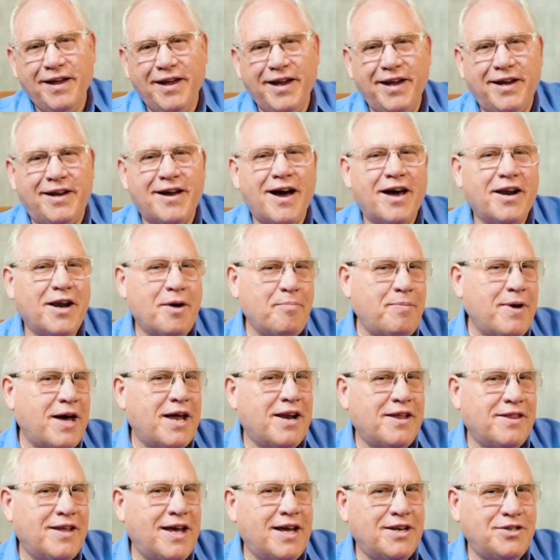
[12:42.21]
He got up
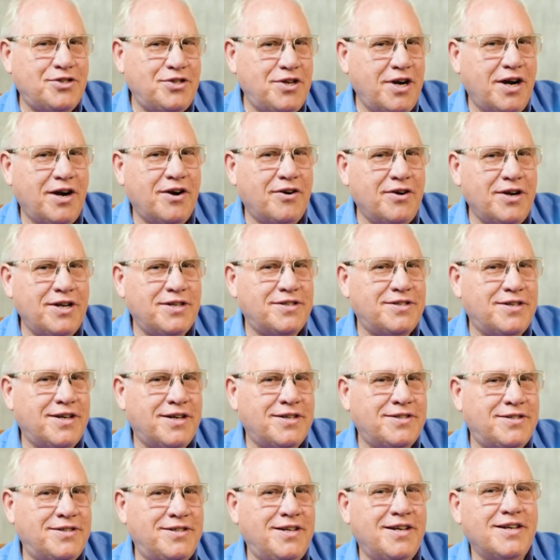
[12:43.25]
out of that chair and he
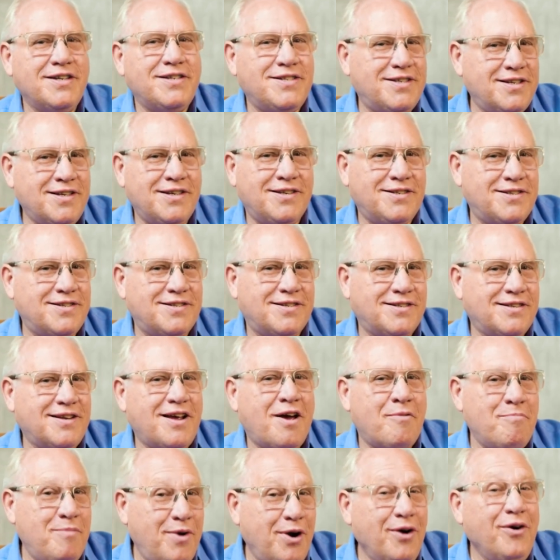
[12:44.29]
says, this is
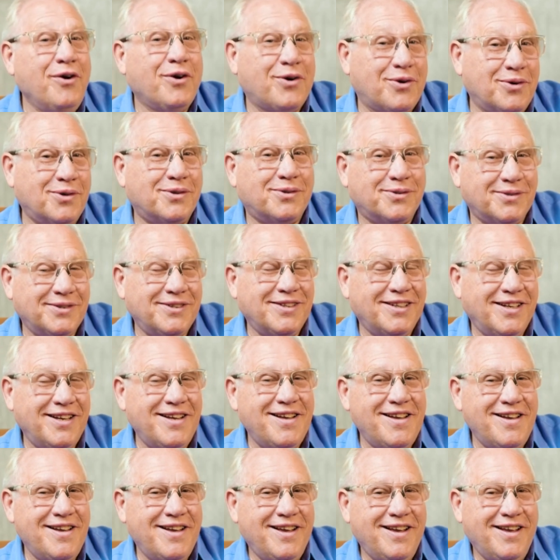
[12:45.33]
a miracle.
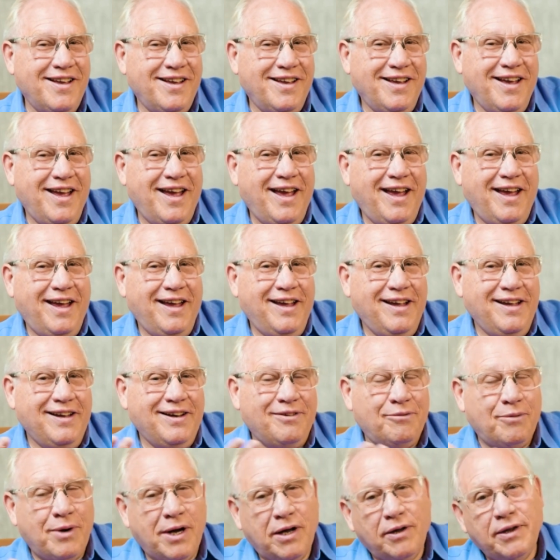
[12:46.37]

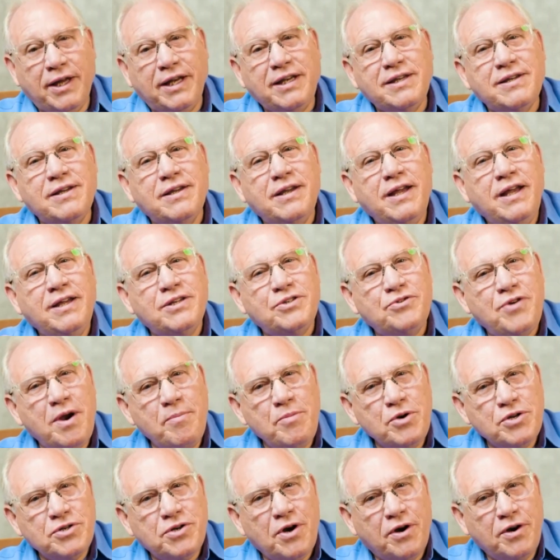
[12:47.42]
Well, his
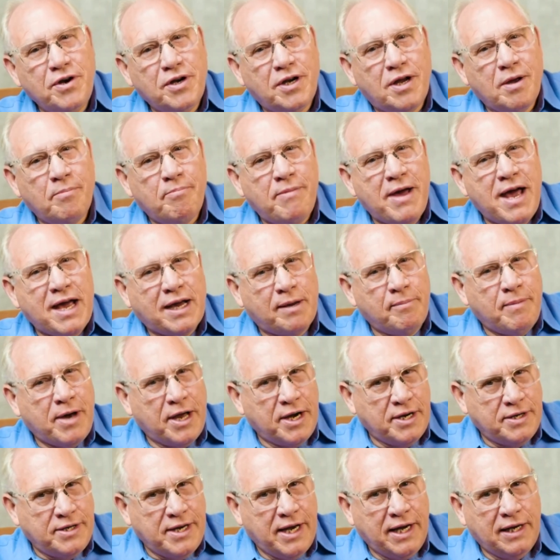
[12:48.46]
tremors started to come back
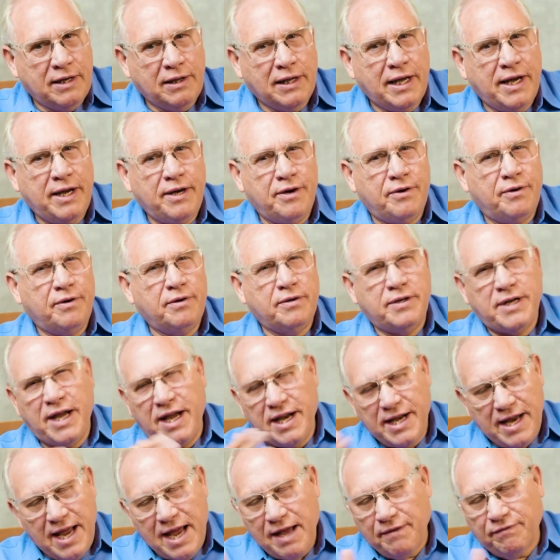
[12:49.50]
about a day later, day
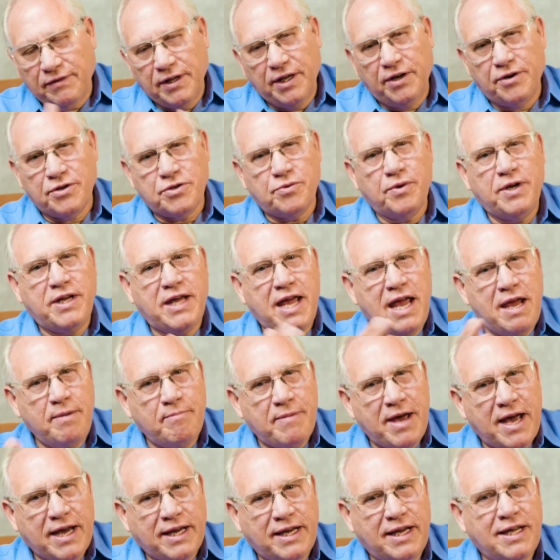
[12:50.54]
and a half later. So he came
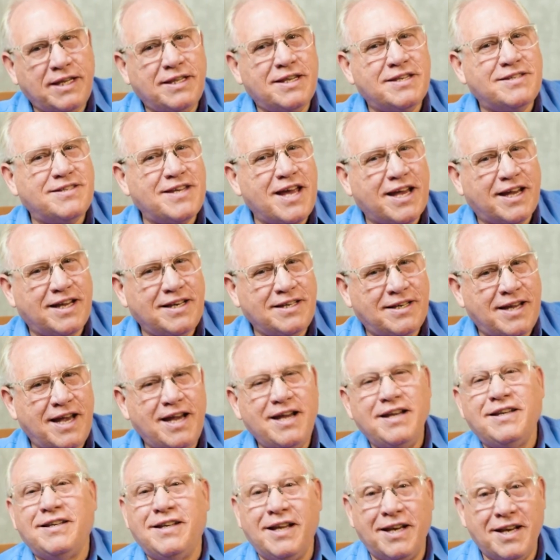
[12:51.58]
back in the second
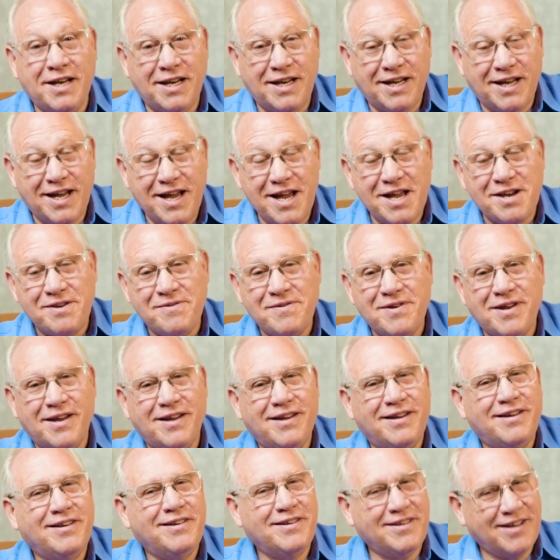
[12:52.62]
day, did it again.
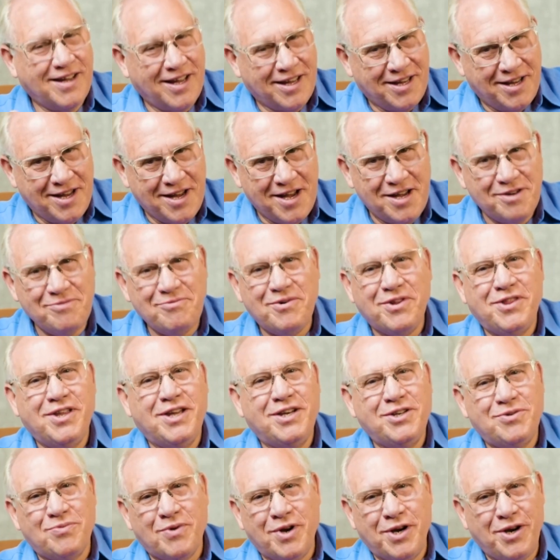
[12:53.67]
Again,
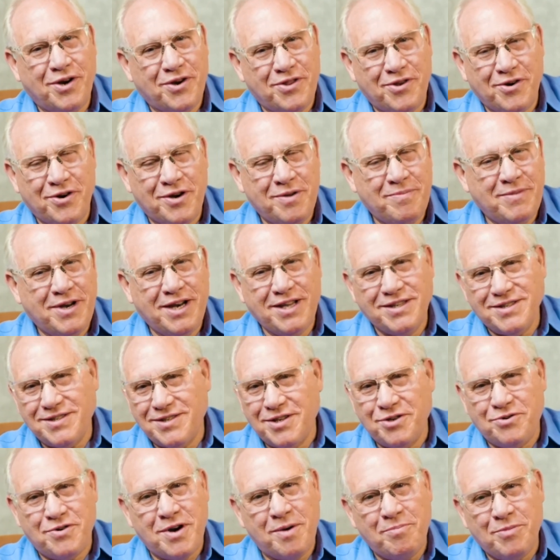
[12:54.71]
within 20 or 30 minutes,
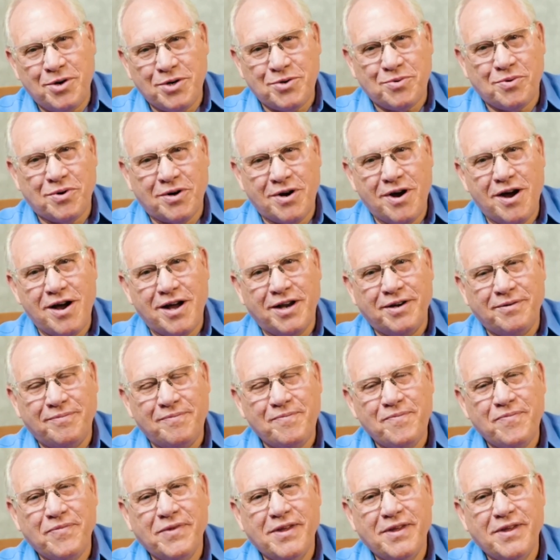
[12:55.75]
the tremors were gone.